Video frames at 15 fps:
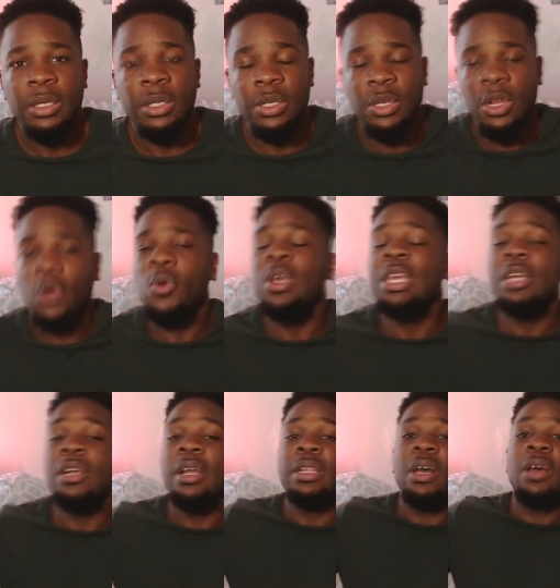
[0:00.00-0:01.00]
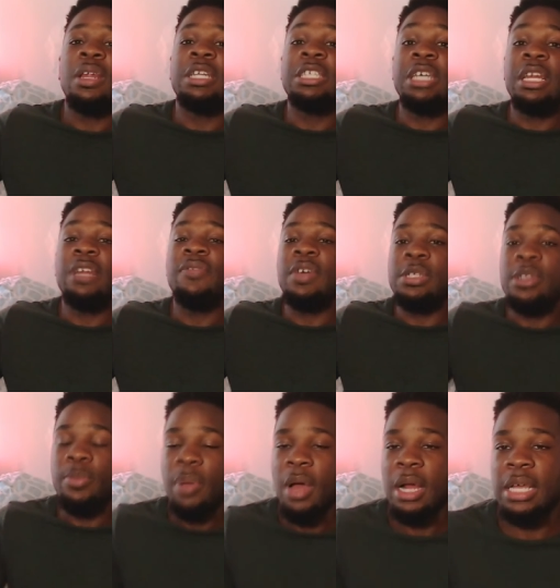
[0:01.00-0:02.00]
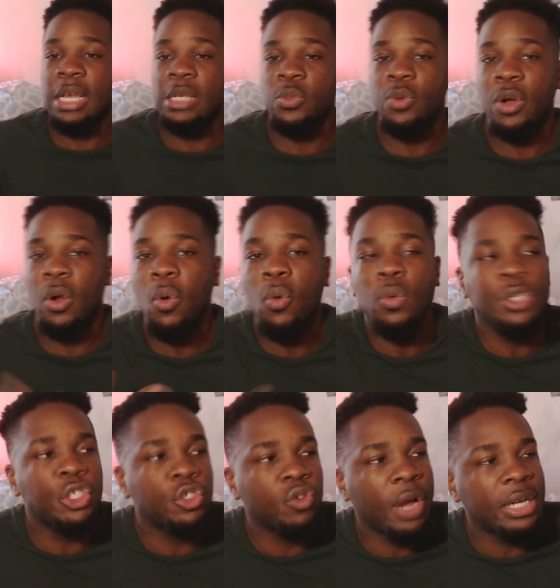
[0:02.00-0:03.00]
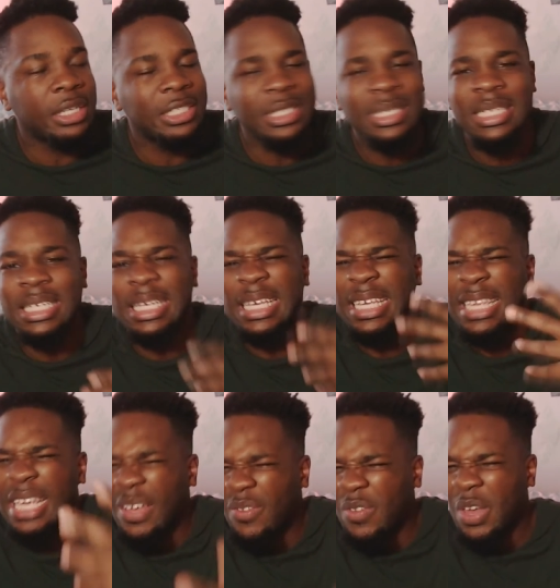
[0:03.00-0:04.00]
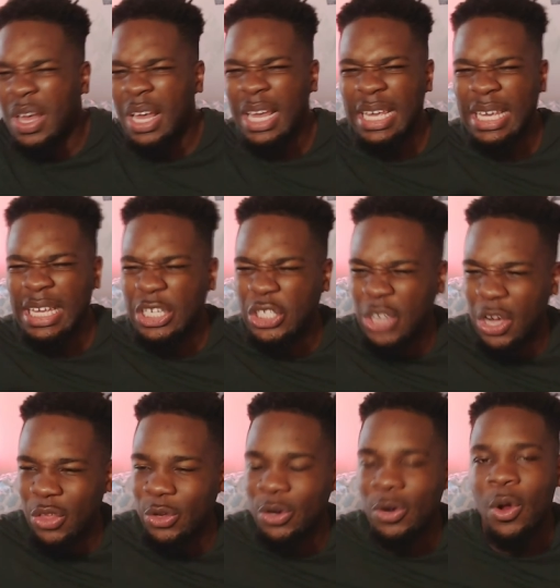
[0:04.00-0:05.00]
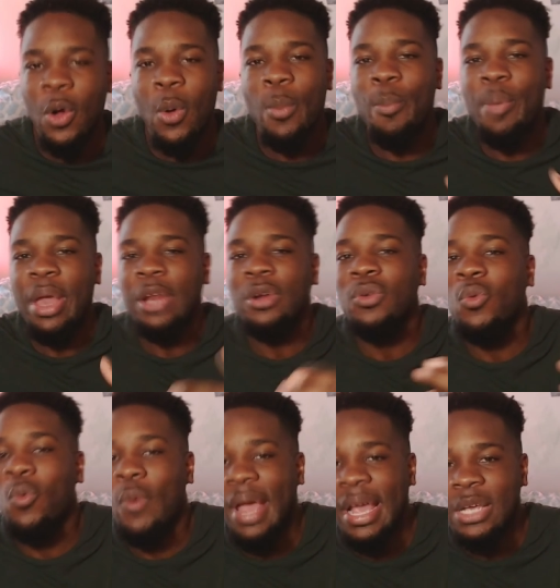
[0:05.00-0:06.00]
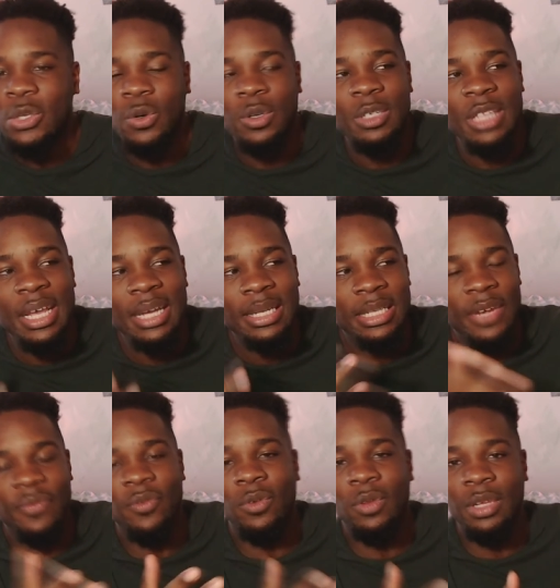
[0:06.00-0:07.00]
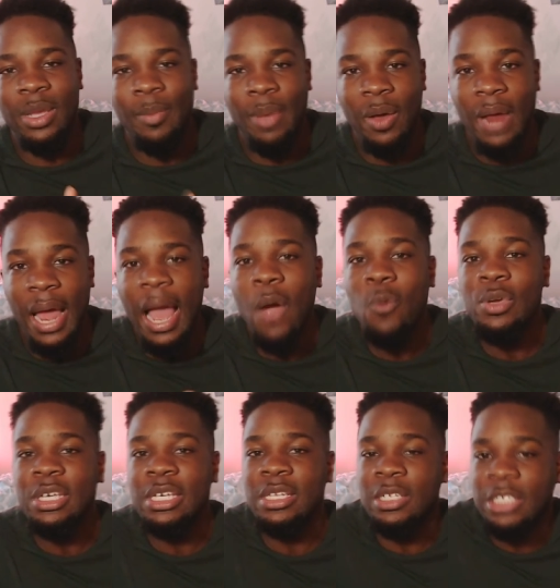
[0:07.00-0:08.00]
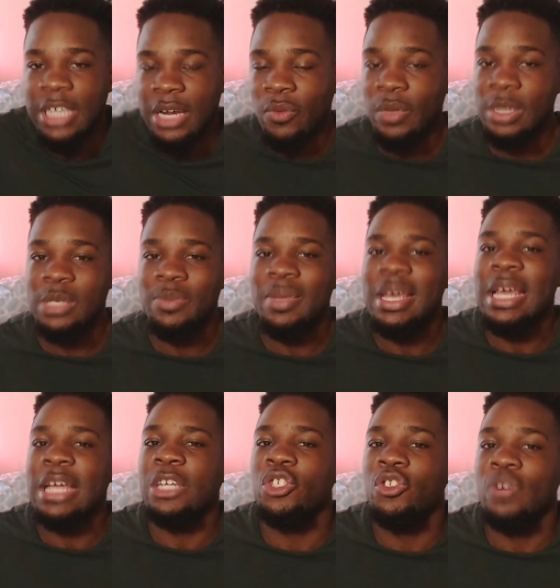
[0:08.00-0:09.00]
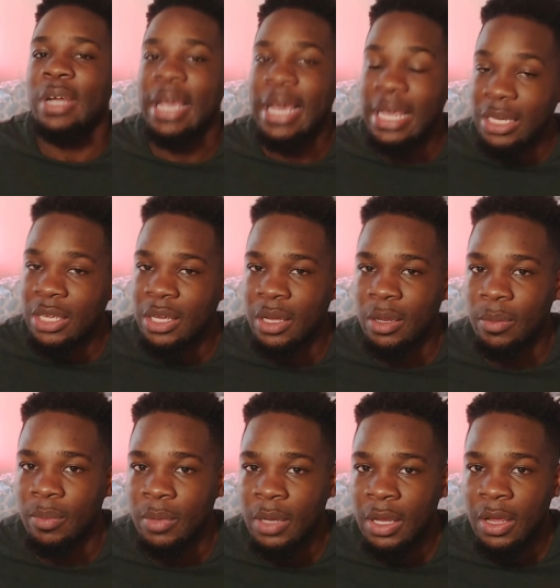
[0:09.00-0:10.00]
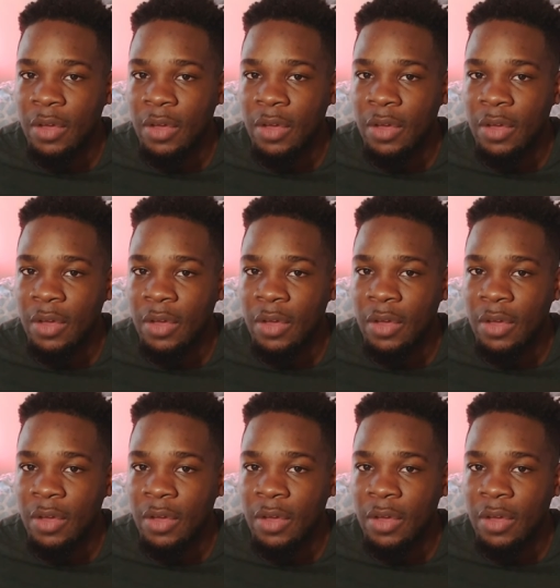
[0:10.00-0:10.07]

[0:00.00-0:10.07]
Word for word: So, you know, here at the Uneducated Investor Podcast, we are always trying to just give each other better ways or think differently about how we can generate some extra income